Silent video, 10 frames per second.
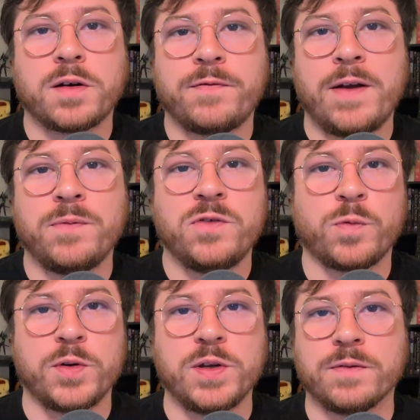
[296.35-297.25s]
fountains
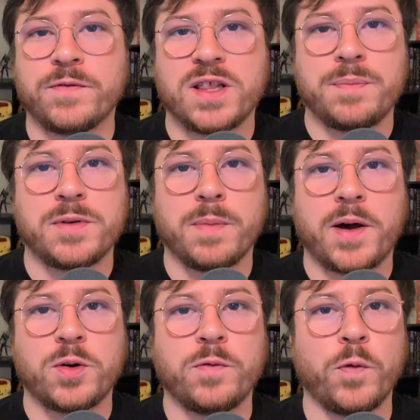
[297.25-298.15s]
where you can fill up your
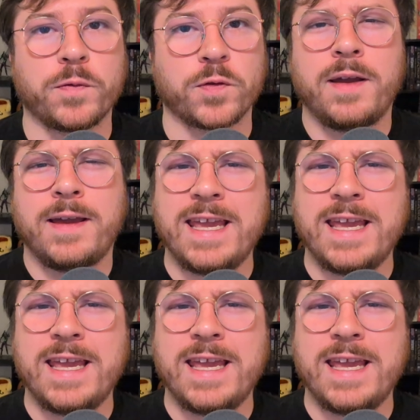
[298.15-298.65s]
bottle for free.